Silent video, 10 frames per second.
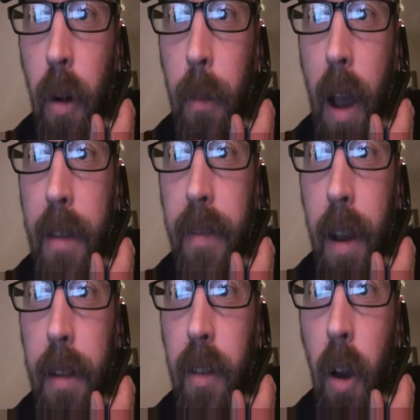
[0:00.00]
reform. I
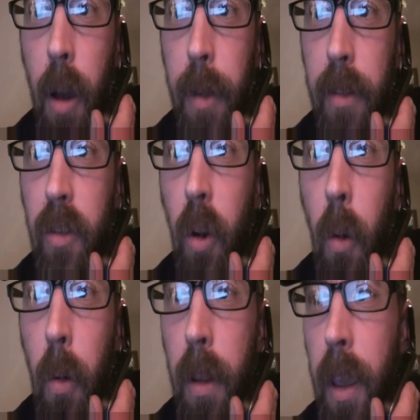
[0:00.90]
find his comments
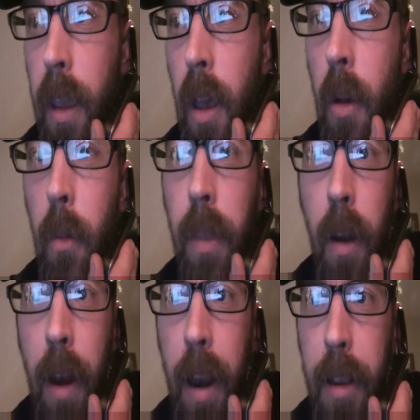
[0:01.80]
totally
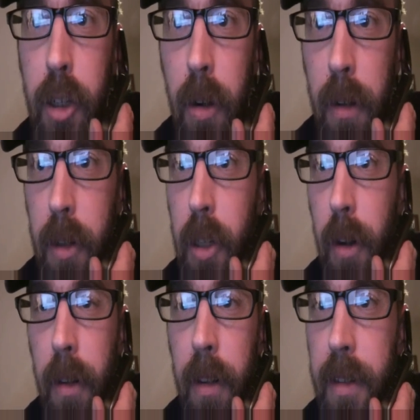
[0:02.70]
without any
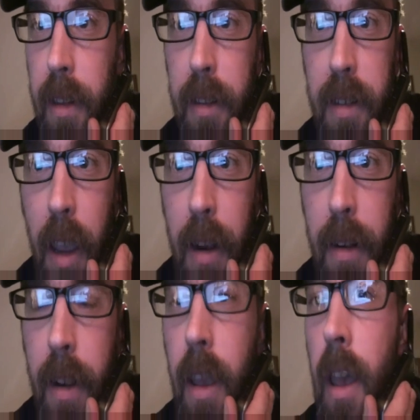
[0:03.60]
journalistic
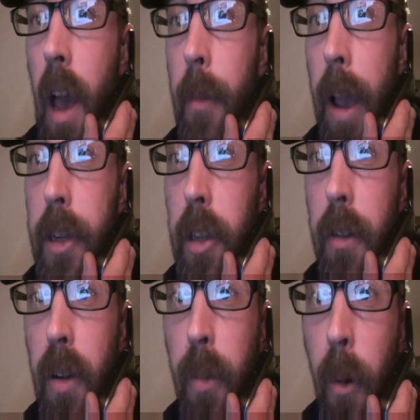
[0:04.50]
standard. I'm
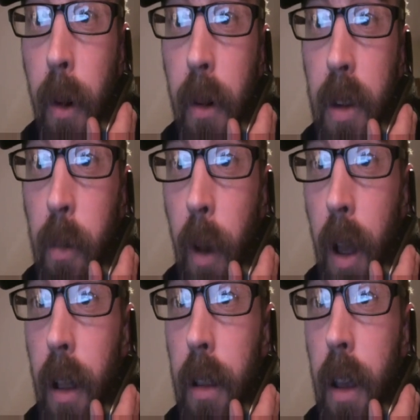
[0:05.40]
actually a reporter as
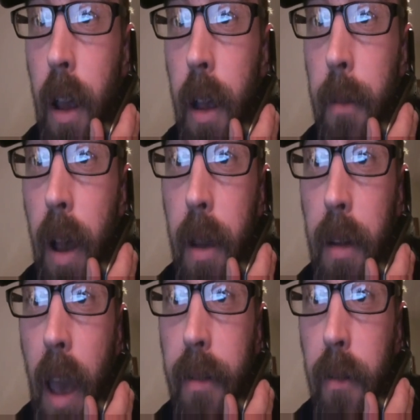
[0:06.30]
well.
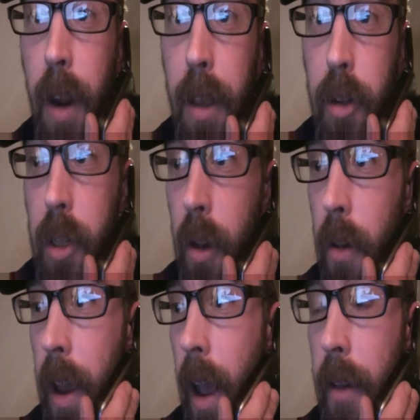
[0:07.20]
I have a radio
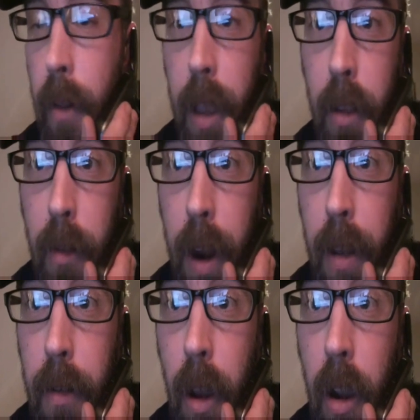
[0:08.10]
show at
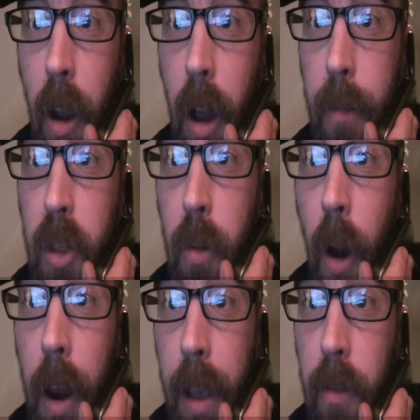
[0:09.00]
unregularradio.com, Two
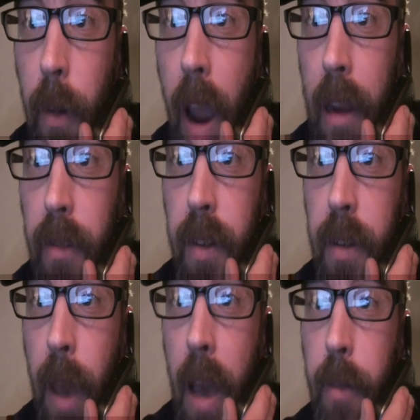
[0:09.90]
Hotheads Where
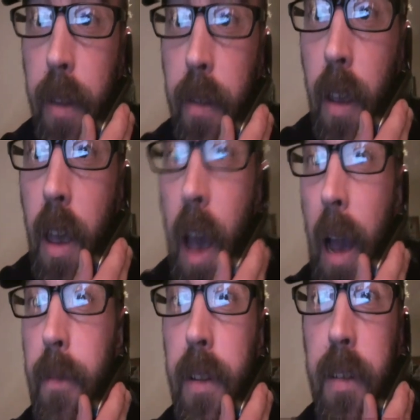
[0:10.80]
Activism Happens.
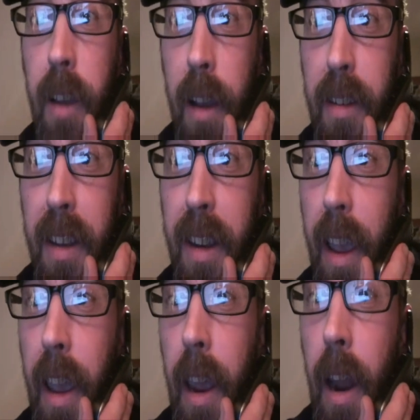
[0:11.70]
I'm
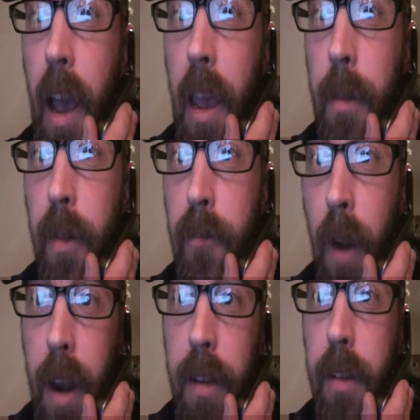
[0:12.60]
disgusted, and I am
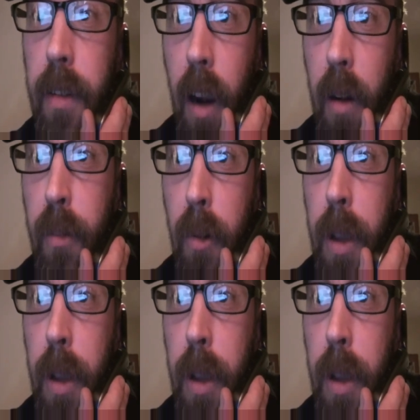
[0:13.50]
ready to start a